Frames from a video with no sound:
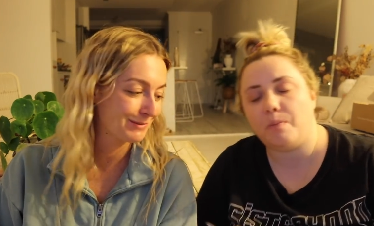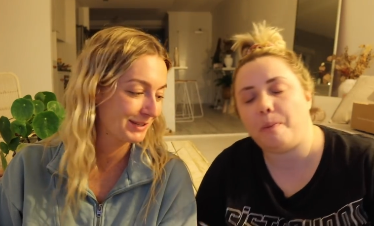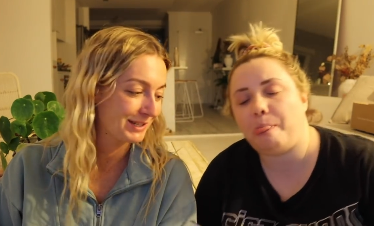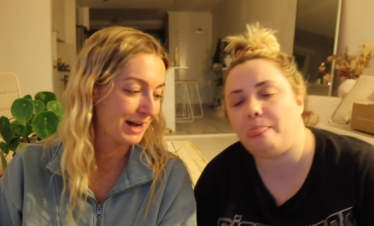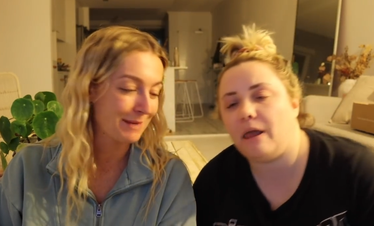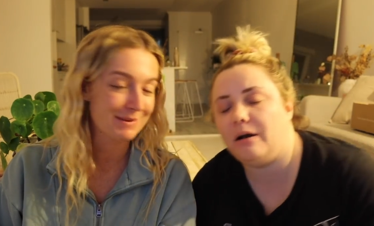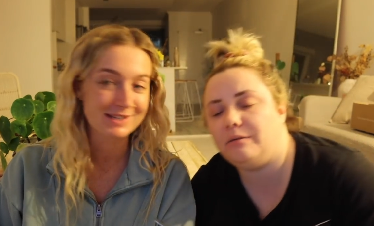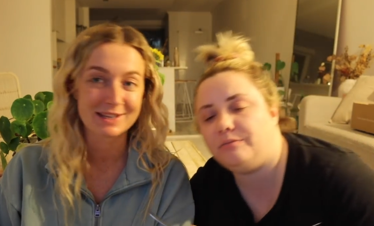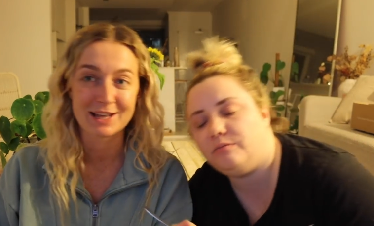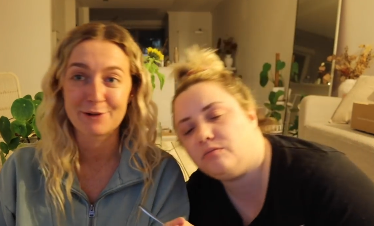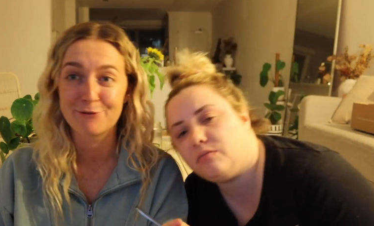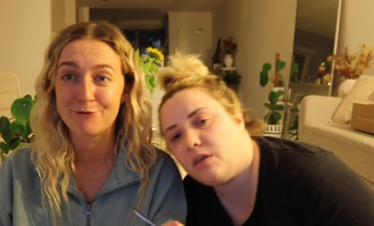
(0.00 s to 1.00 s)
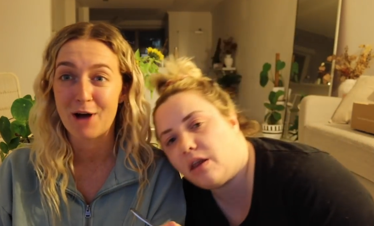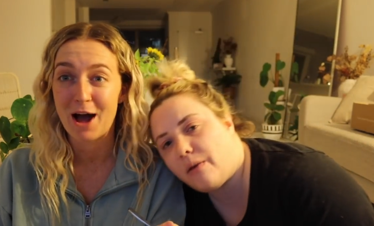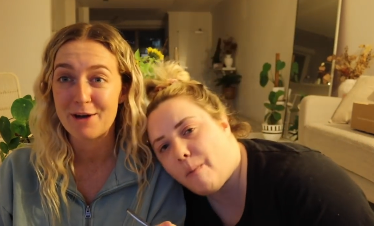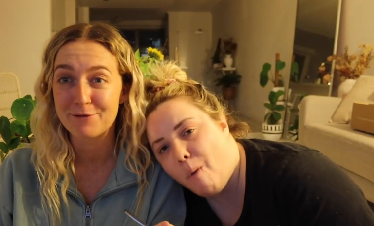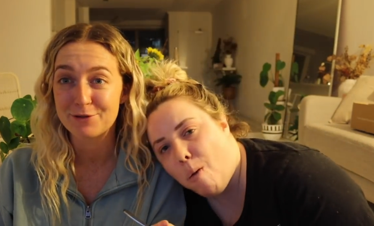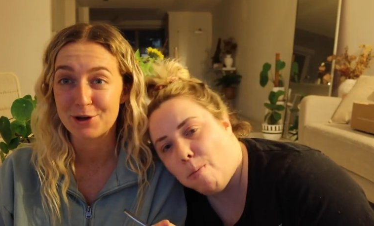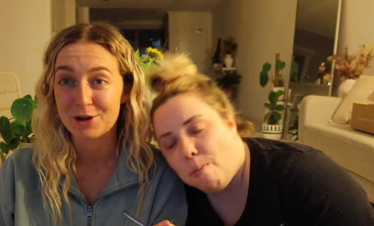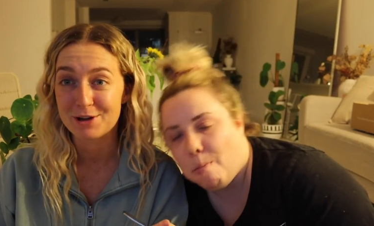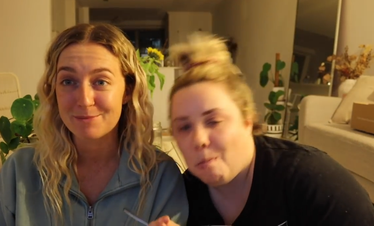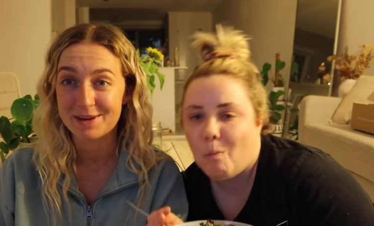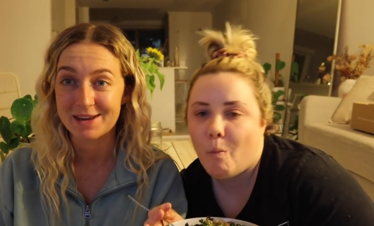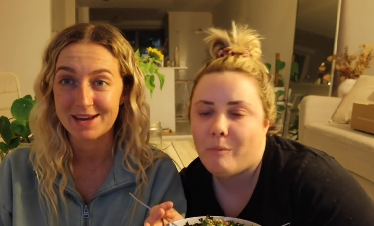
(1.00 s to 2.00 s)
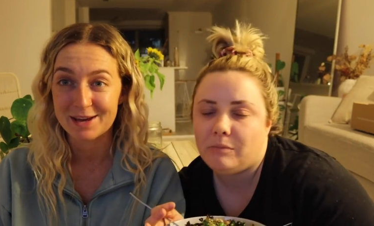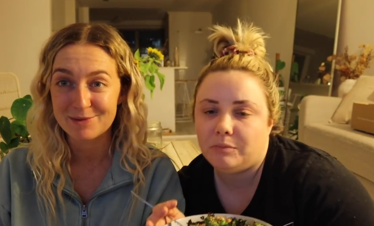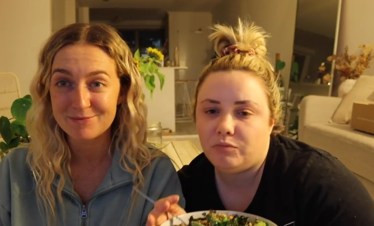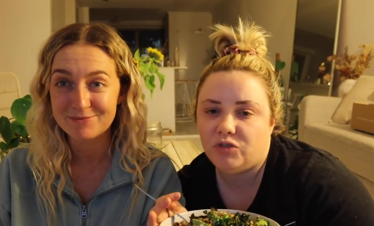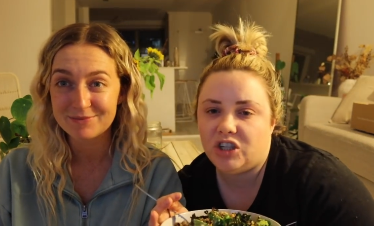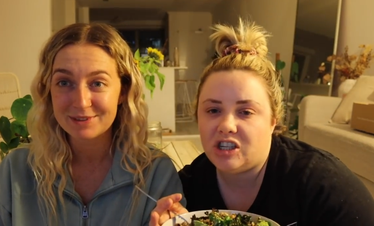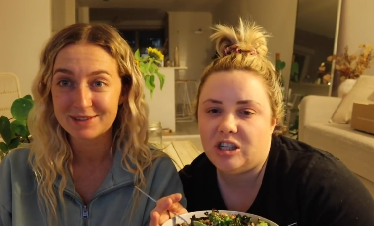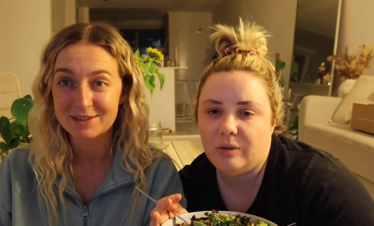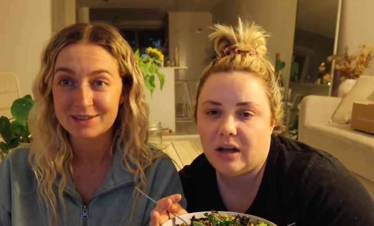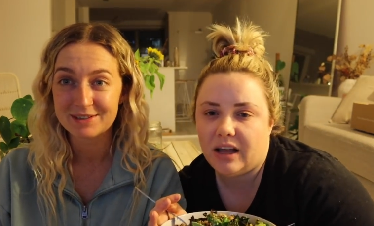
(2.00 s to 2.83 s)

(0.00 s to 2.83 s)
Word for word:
Speaker 1: What time is it? Like 5:30 p.m. Just to be